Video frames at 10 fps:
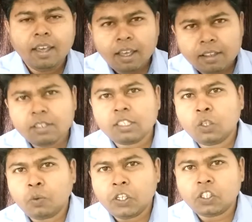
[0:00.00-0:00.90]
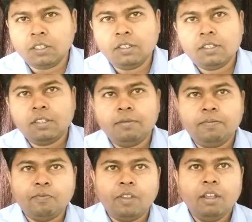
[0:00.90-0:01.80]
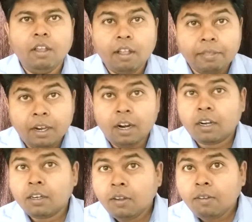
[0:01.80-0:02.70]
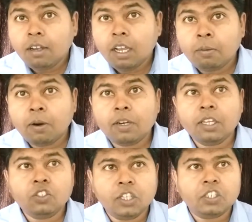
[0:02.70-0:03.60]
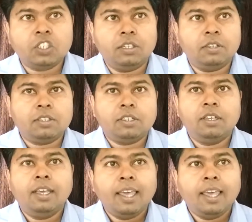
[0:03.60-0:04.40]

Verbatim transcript: In these situations, there are no elaborating gestures